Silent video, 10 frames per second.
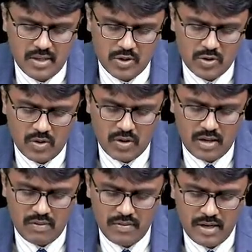
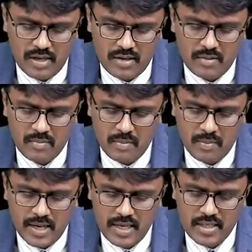Sucralfate
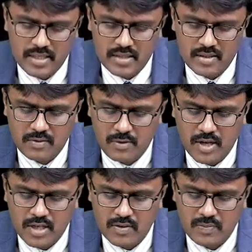binds
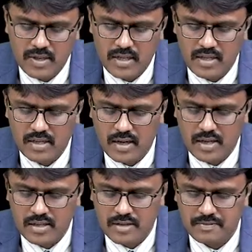phosphate in the
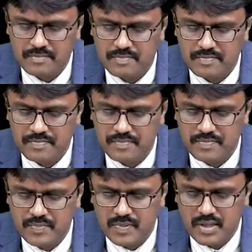gut.
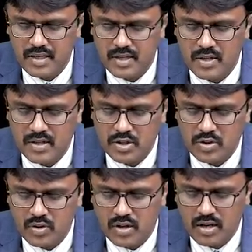
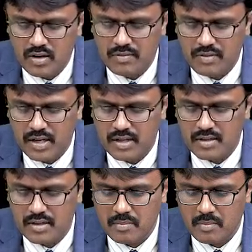
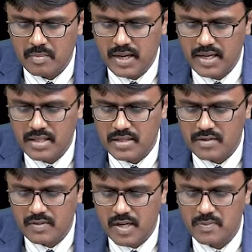Sucralfate
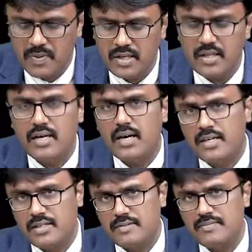binds phosphate in the
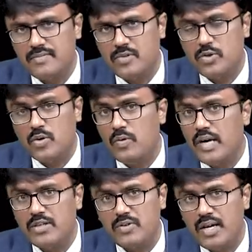gut. So
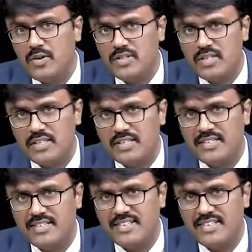why should I use it?